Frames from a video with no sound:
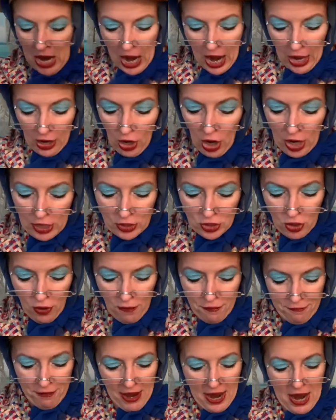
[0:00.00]
I also
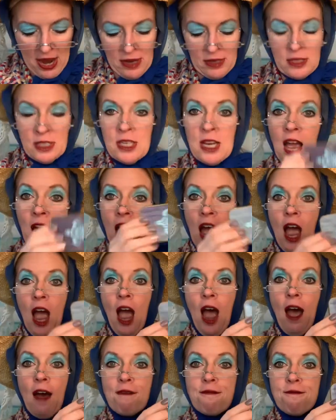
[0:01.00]
found
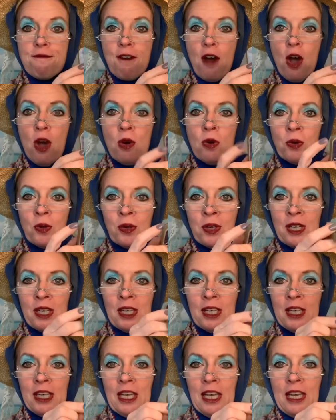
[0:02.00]
a phone
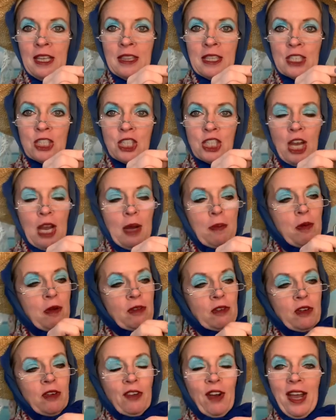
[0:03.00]
in the shape of
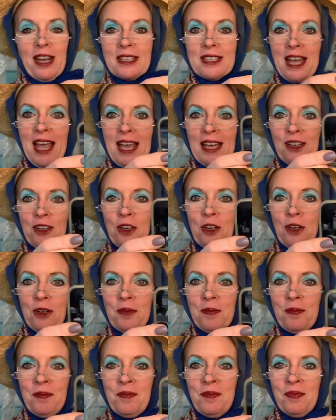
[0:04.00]
a rectangle.
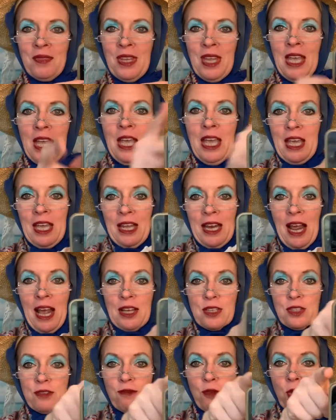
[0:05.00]
It
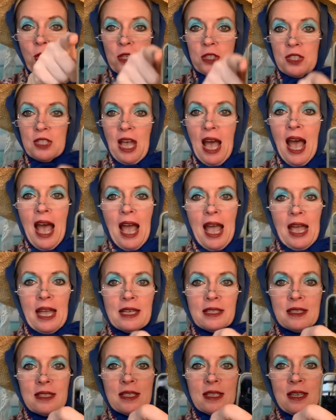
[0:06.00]
has four
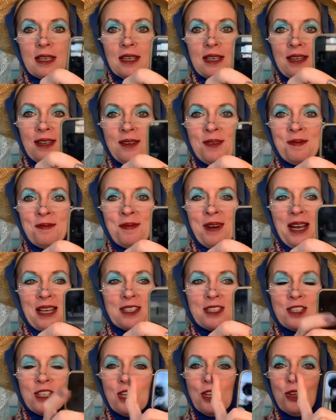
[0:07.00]
sides,
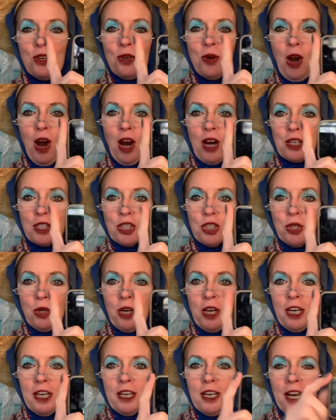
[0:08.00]
but two are
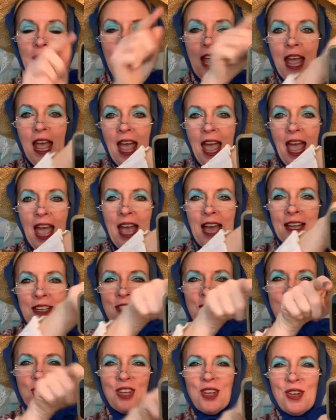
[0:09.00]
short
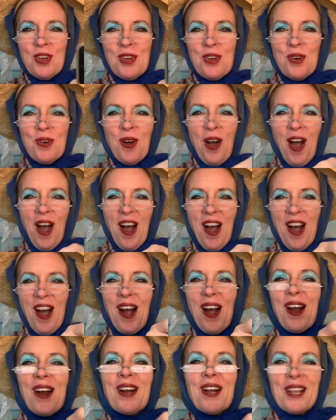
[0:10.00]
and two
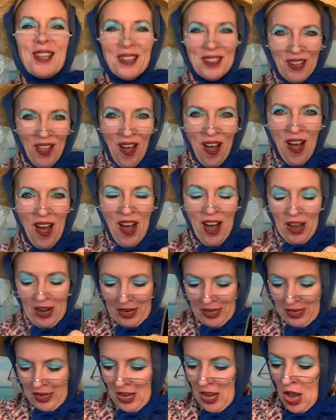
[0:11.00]
are
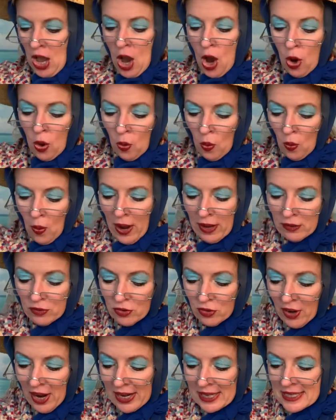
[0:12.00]
long. What
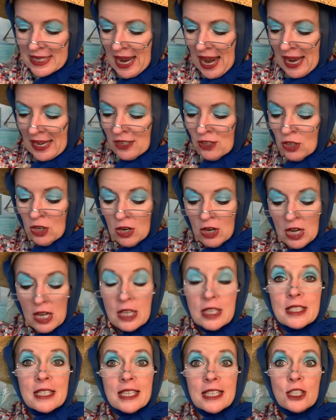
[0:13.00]
rectangle
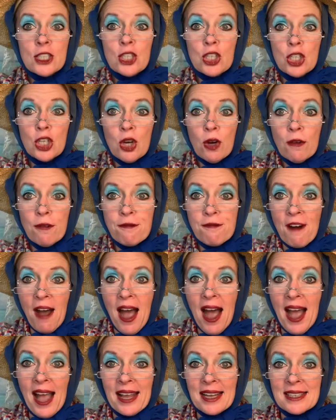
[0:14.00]
did you
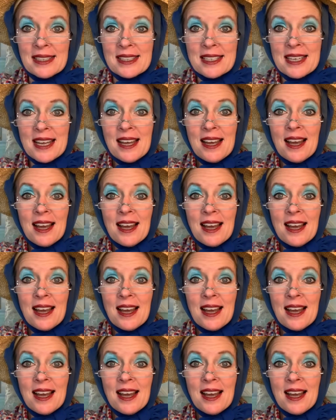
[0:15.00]
find?